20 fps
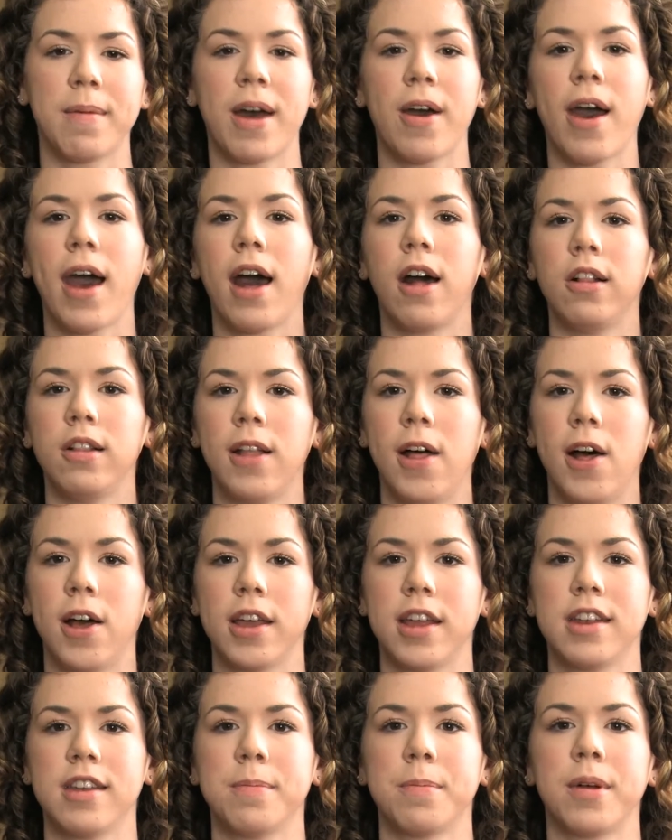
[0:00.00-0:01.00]
about how
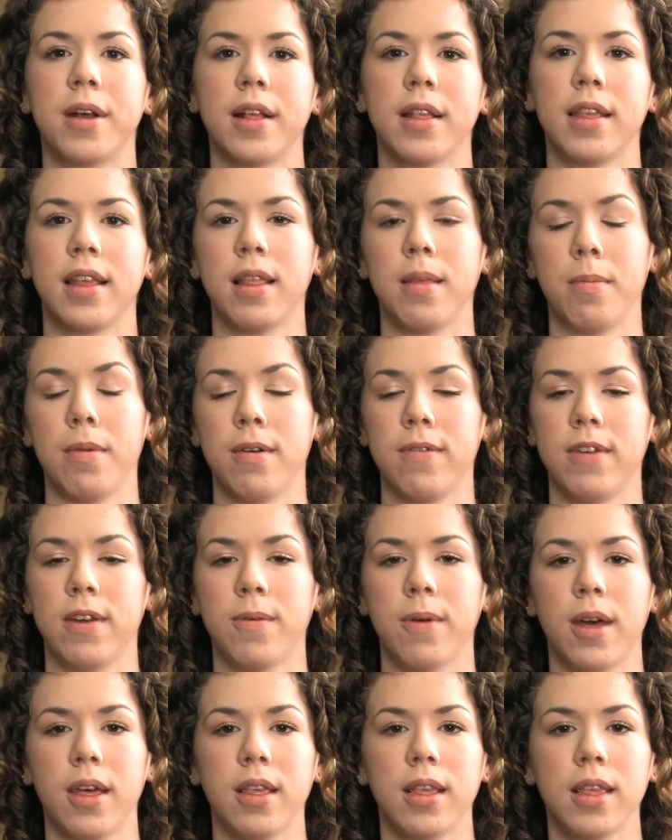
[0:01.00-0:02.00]
long and depressing the
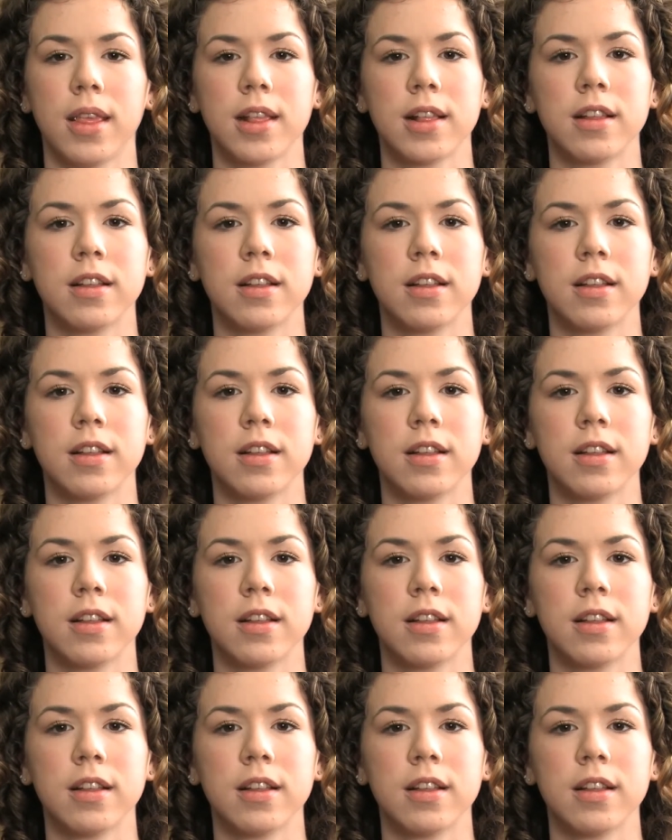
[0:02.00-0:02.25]
movie was.